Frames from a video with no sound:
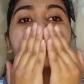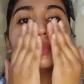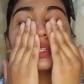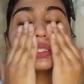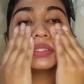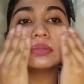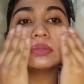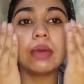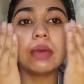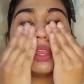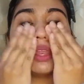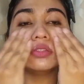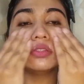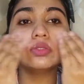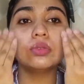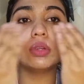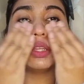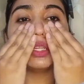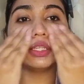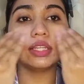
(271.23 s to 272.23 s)
The smell is
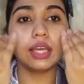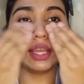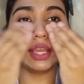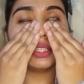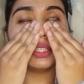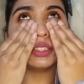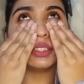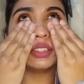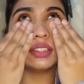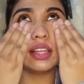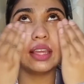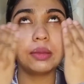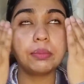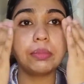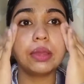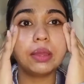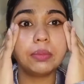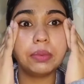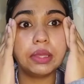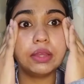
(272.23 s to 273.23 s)
really nice. It's like
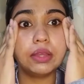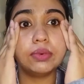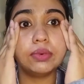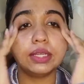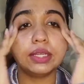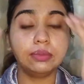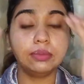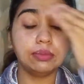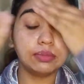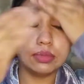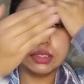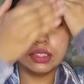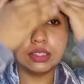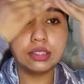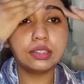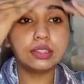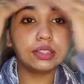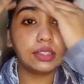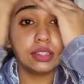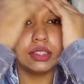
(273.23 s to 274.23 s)
baby cream.
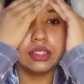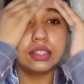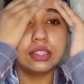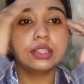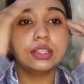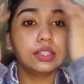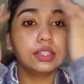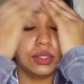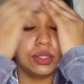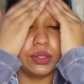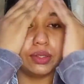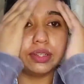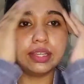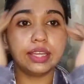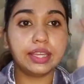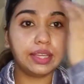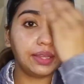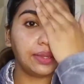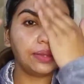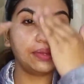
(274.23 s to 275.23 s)

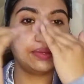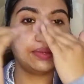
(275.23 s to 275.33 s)
Okay.